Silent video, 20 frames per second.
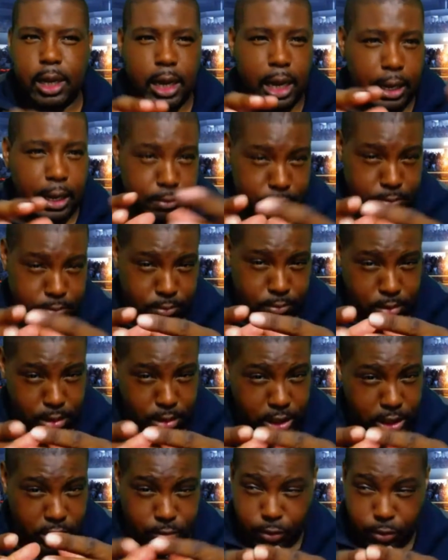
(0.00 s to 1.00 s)
and
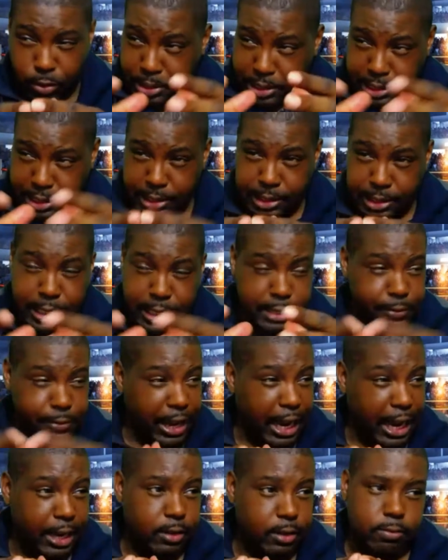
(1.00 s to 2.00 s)
this is from the success I've
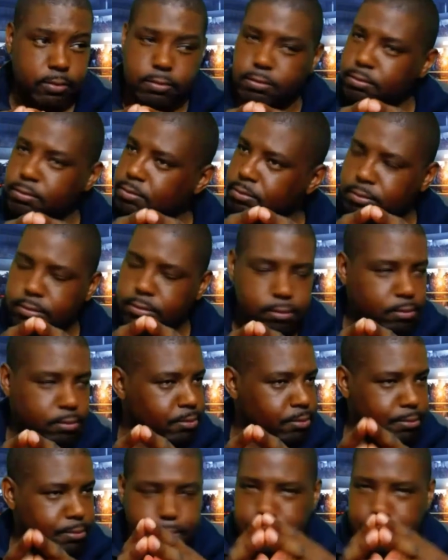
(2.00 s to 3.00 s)
had
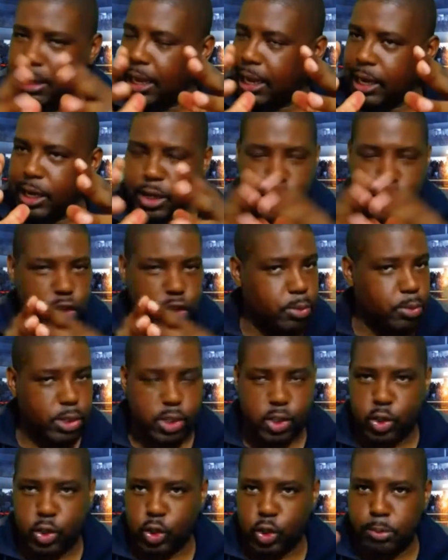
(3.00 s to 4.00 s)
playing numerous
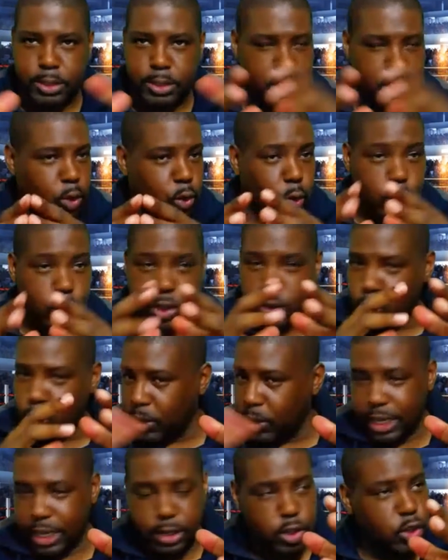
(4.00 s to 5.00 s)
tournaments at Lords and
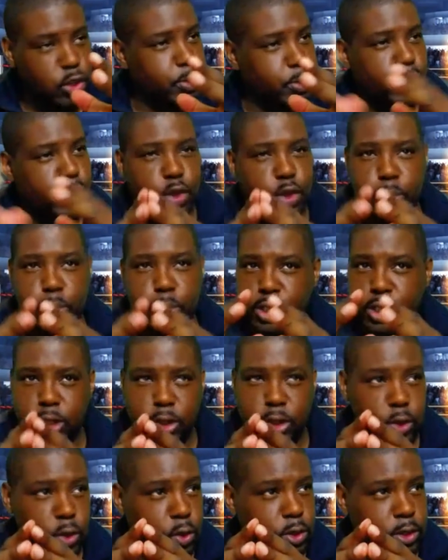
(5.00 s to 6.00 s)
winning numerous tournaments at
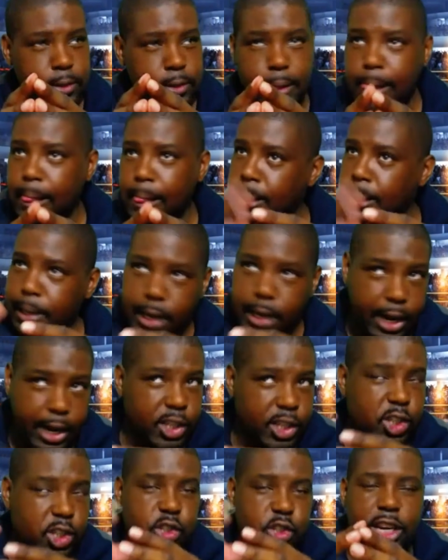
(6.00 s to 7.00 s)
Lords, going
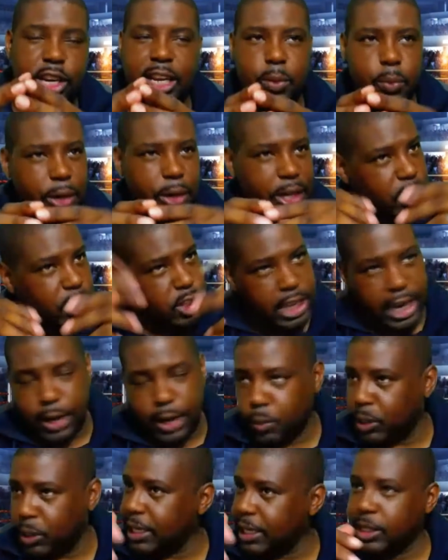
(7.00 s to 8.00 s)
to Australia, winning
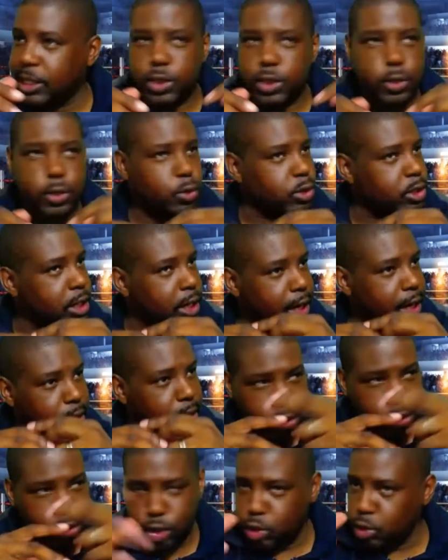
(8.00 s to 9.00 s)
1-day tournament titles
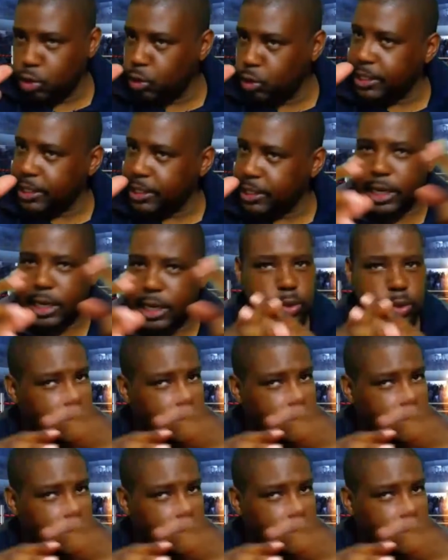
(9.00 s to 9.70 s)
and 2-day titles with